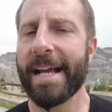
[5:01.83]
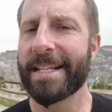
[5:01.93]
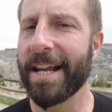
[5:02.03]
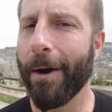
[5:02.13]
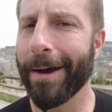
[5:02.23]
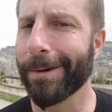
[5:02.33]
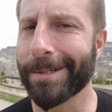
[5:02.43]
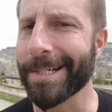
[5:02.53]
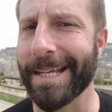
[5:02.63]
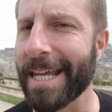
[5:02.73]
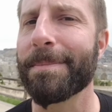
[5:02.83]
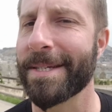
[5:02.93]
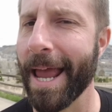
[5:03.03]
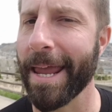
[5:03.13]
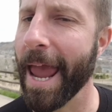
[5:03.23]
See how I don't just keep
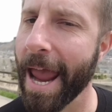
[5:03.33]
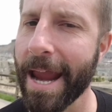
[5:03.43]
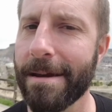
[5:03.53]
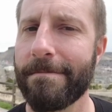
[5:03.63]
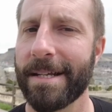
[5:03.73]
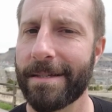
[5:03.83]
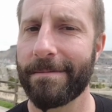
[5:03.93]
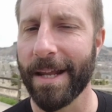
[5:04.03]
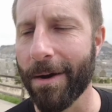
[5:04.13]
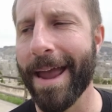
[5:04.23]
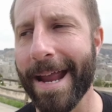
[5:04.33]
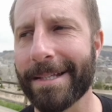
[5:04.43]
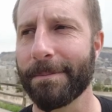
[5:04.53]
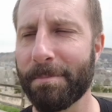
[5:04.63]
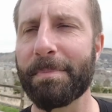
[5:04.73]
saying hate, because you know,
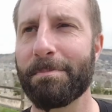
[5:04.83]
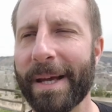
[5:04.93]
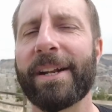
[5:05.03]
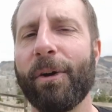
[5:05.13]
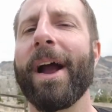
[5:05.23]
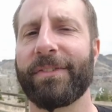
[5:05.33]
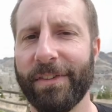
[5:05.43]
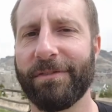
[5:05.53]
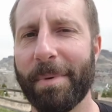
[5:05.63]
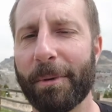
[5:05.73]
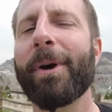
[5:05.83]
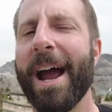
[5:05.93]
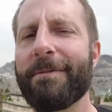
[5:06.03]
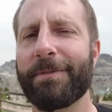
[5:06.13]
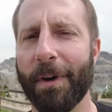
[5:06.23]
hate's a bit aggressive, but we're
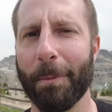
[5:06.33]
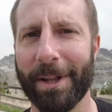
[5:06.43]
having fun with